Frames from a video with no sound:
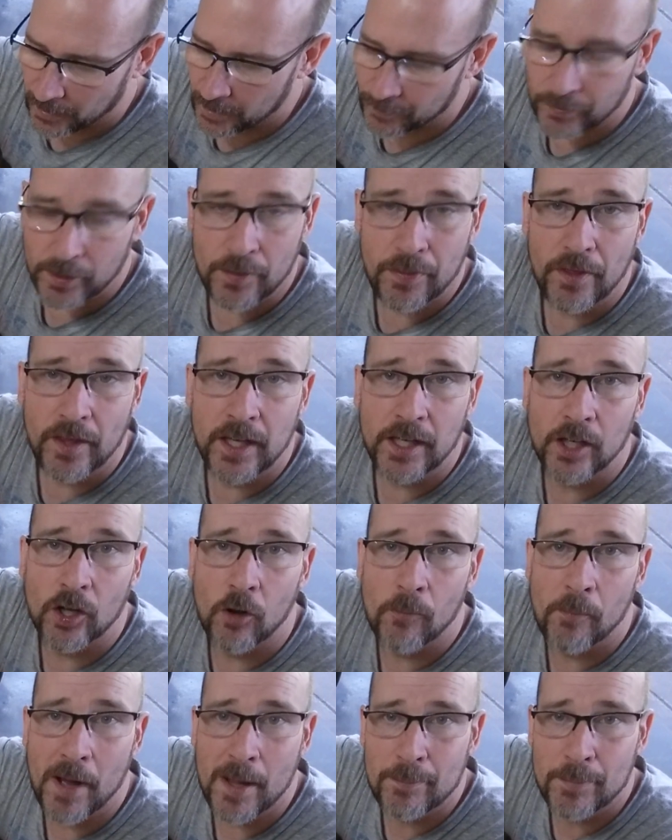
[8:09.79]
everything
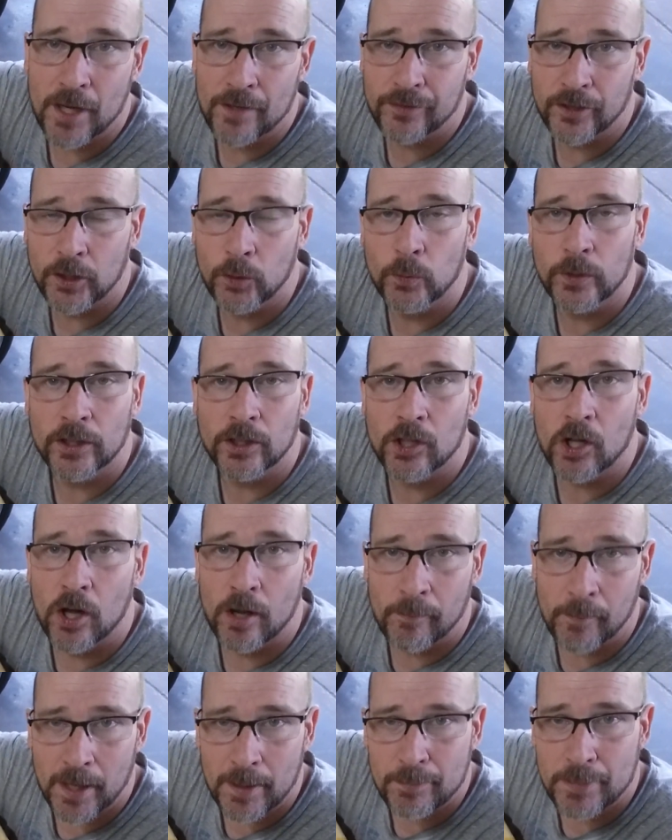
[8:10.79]
on my buffing wheel
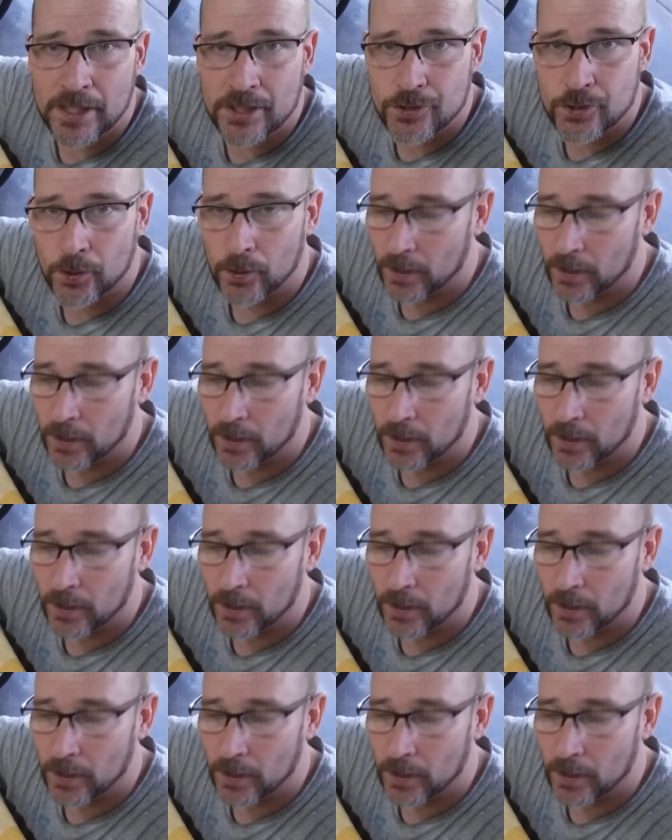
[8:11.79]
on my bench